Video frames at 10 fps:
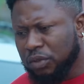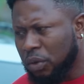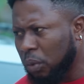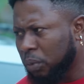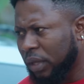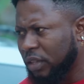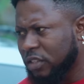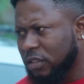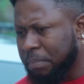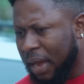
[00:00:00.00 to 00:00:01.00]
to go
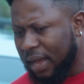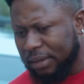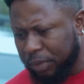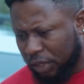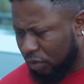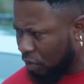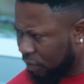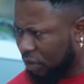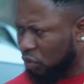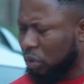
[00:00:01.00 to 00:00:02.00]
that mad because
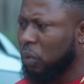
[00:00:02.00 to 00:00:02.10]
of this